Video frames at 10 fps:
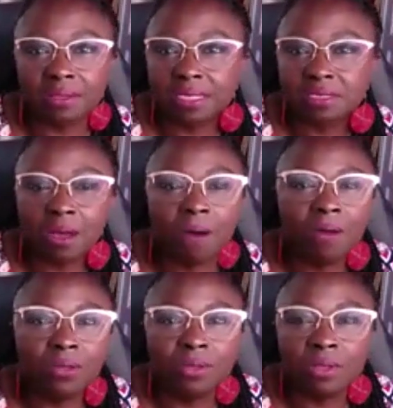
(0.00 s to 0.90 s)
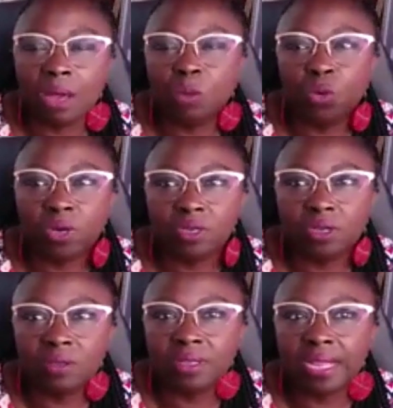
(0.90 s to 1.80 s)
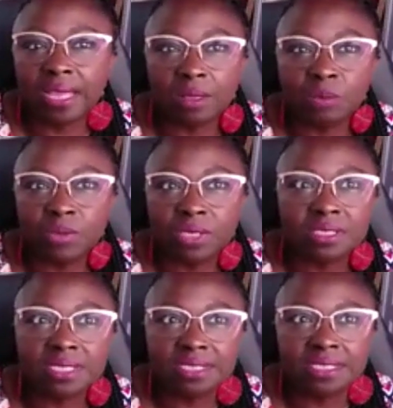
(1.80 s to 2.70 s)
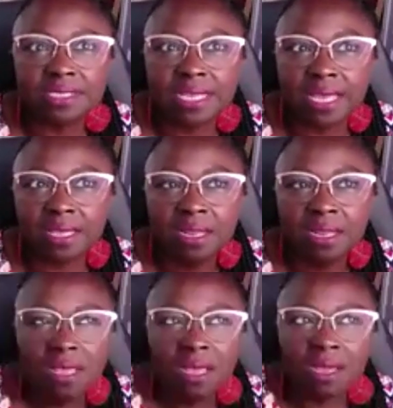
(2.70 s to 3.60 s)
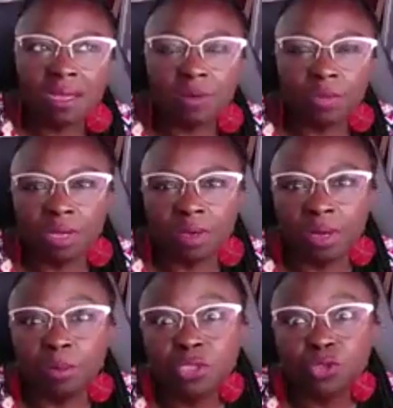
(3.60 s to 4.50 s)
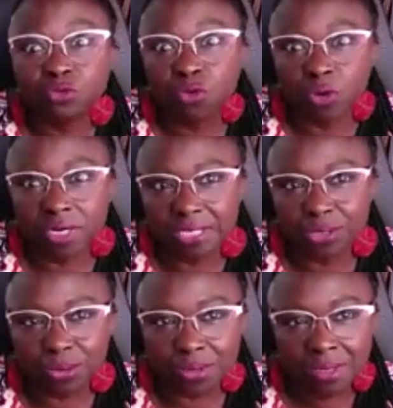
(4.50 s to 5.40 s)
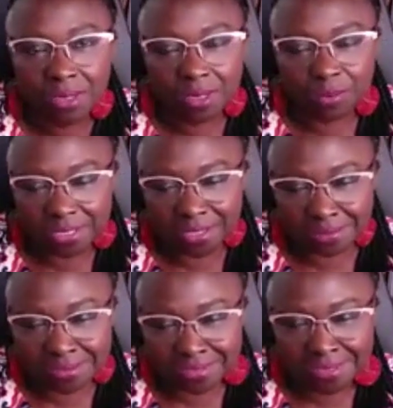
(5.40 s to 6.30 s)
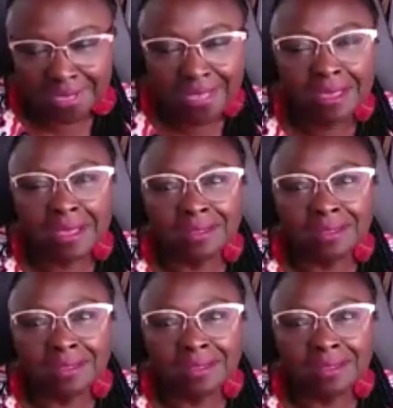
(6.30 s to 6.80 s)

That's all I'm working on now, because I just had, I'm a sorority girl. I'm a Delta. Ooh.